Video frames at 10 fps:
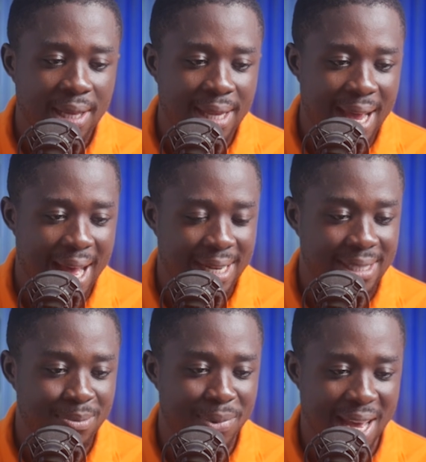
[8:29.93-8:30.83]
the
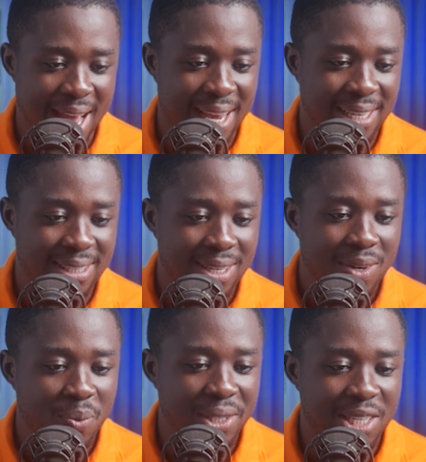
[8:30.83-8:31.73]
hat behind
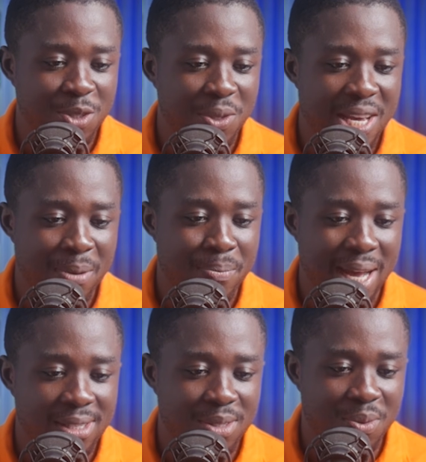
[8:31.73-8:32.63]
with a junior bat